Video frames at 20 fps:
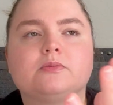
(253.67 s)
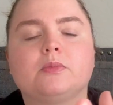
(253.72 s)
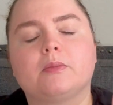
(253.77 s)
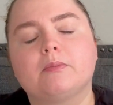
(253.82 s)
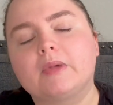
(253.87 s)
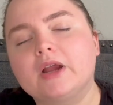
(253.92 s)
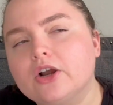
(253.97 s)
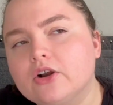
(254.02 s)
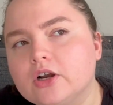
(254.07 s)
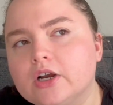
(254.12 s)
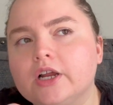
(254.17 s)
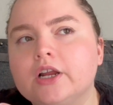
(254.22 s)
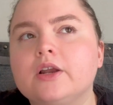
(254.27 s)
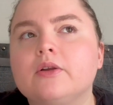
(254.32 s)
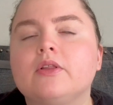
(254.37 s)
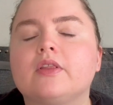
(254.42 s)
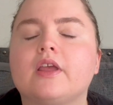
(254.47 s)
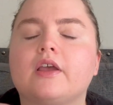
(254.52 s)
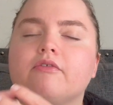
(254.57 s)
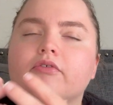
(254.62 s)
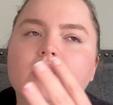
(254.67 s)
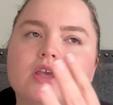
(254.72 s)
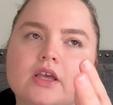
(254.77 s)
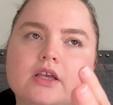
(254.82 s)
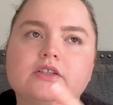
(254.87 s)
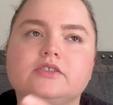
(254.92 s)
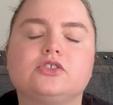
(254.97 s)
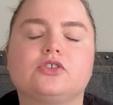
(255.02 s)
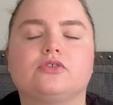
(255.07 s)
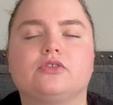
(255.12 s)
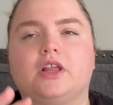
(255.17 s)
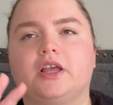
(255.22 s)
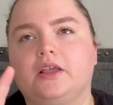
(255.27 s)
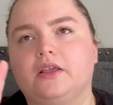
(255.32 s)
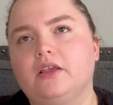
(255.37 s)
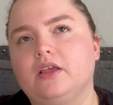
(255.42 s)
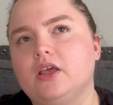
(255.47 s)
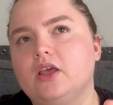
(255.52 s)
but married and they have kids. So like,